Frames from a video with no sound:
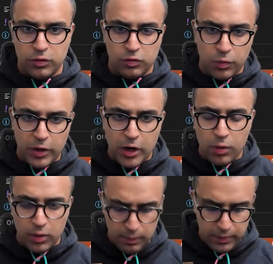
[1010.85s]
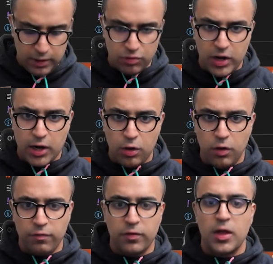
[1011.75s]
So we're now keeping a track
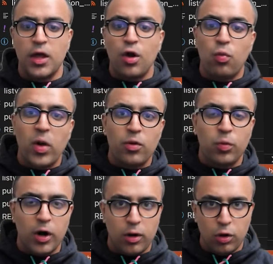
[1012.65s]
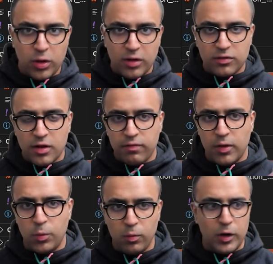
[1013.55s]
of when we're loading stuff
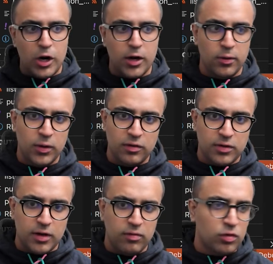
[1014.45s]
and when we're not loading stuff.